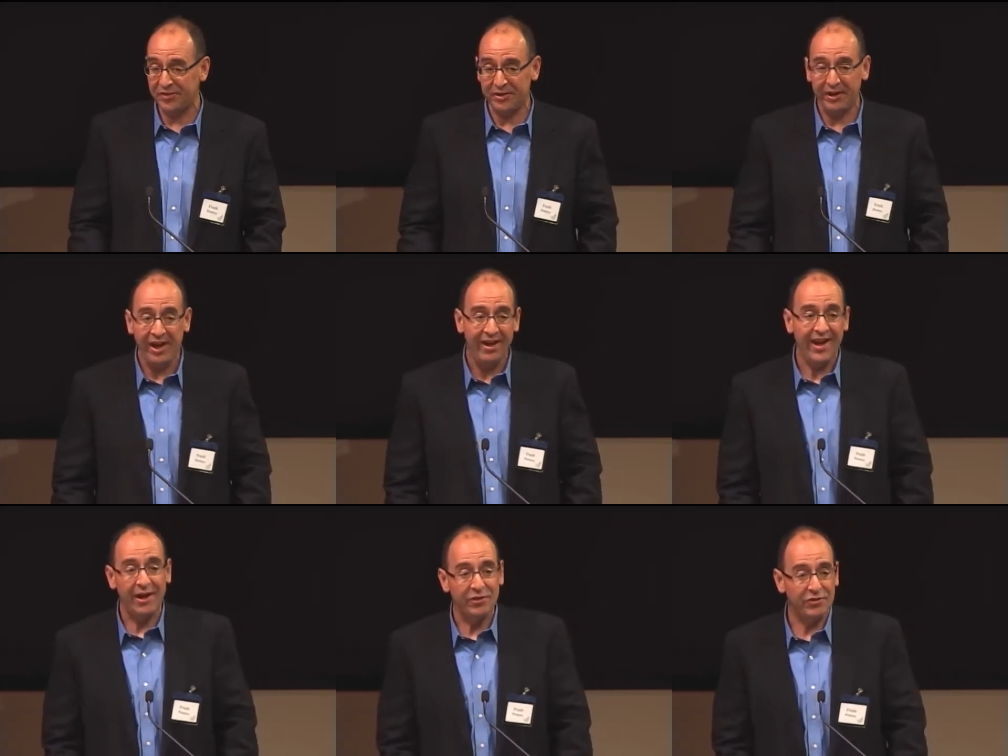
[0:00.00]
they're
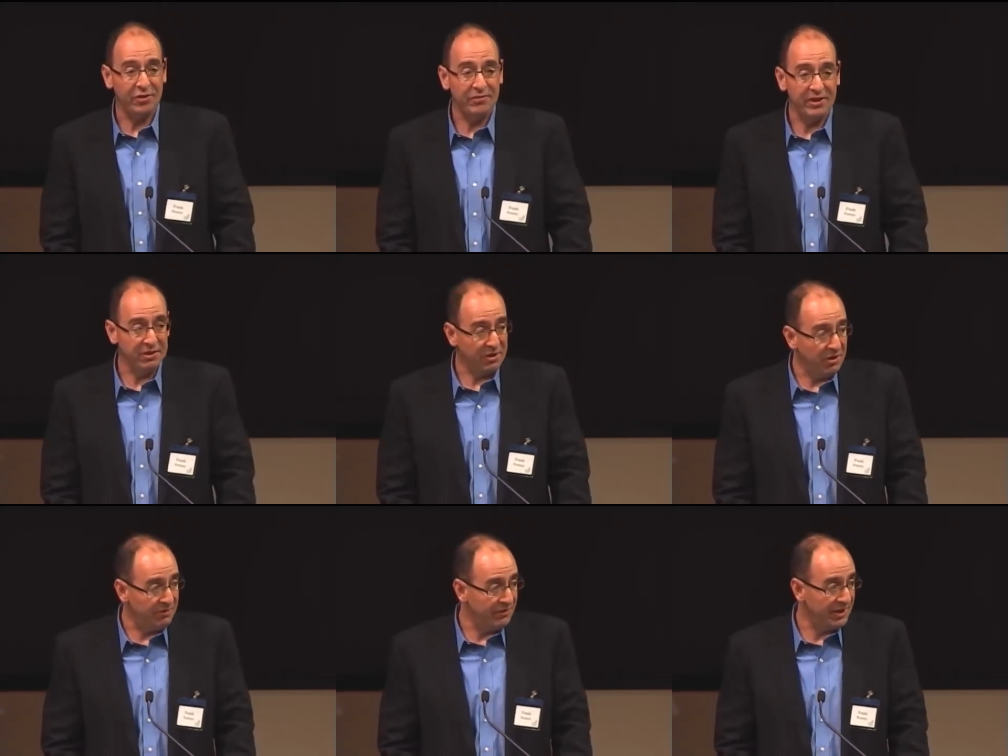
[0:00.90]
out surfing or
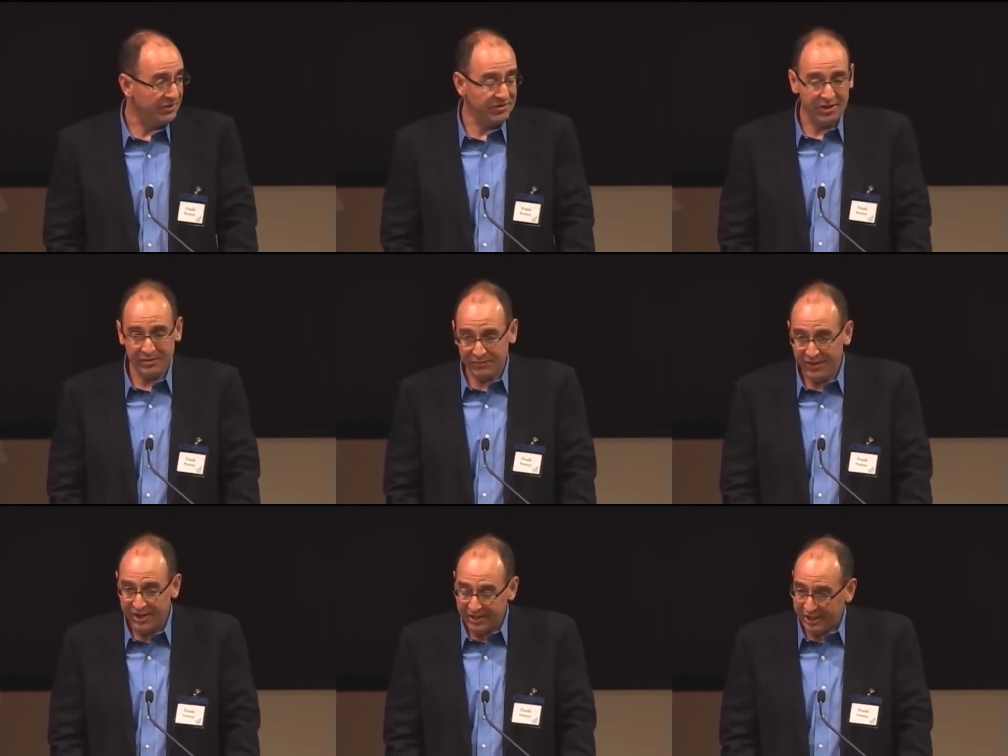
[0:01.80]
golfing instead of
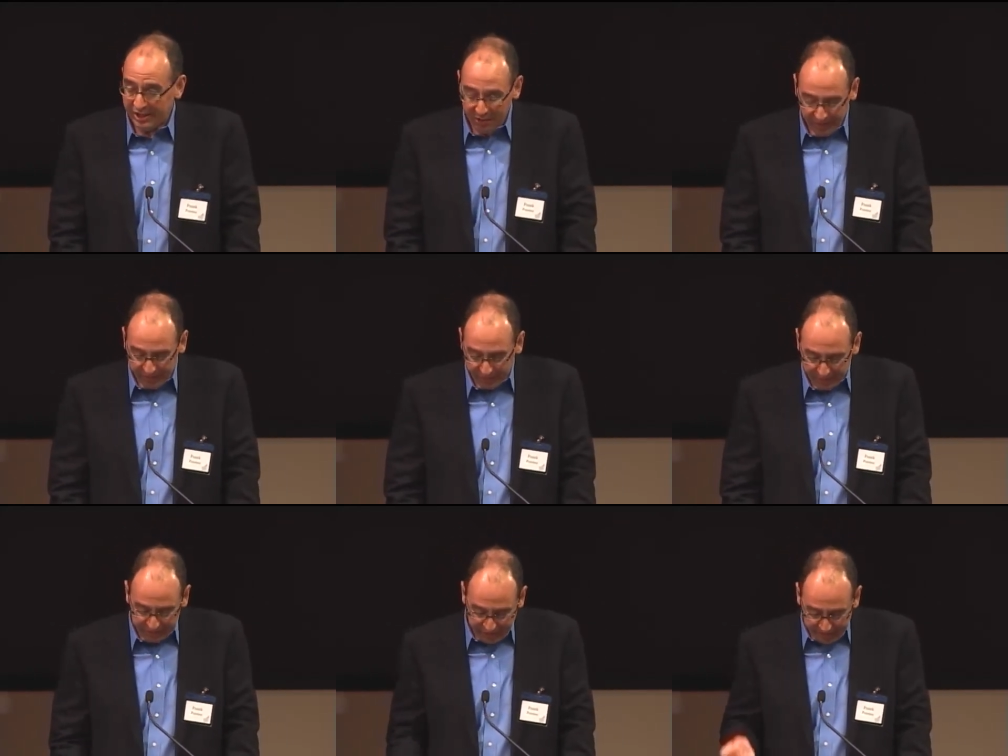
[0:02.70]
getting all of our
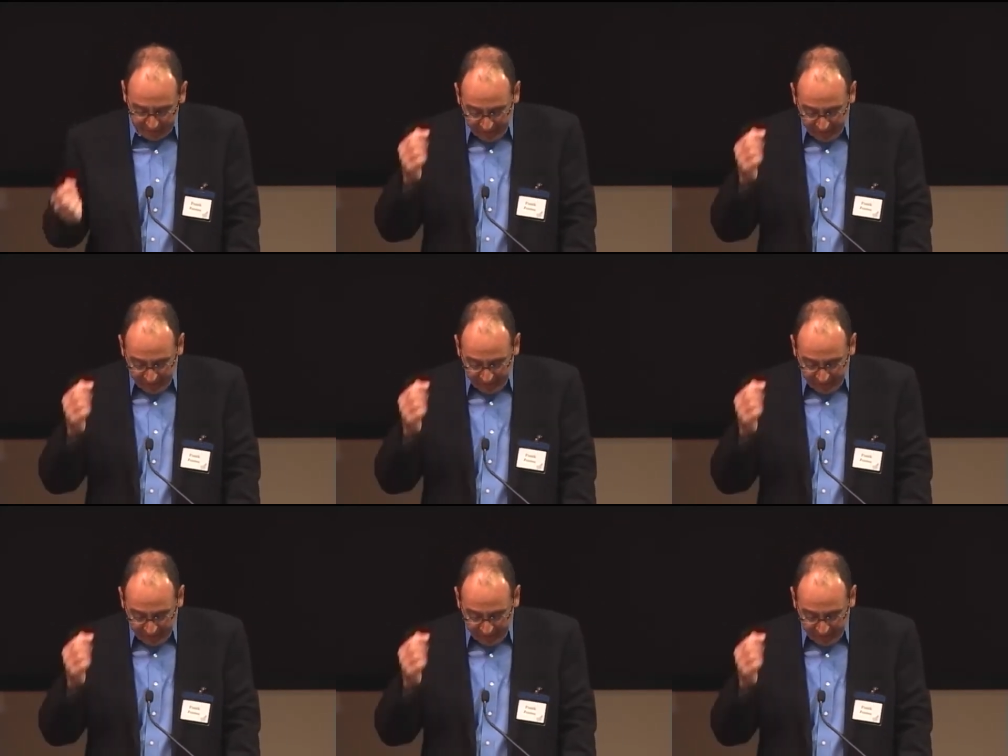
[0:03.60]
wisdom.